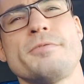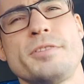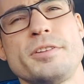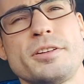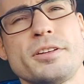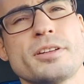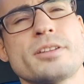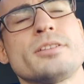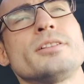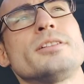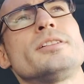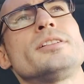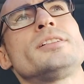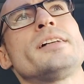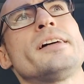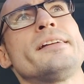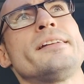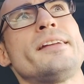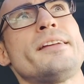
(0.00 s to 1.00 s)

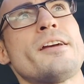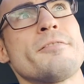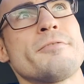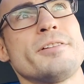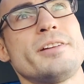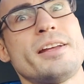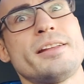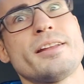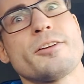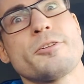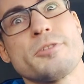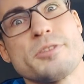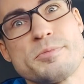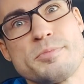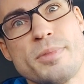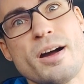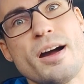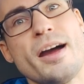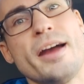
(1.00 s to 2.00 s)
vehicle and every day that goes
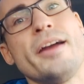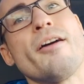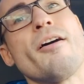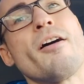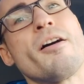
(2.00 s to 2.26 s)
by,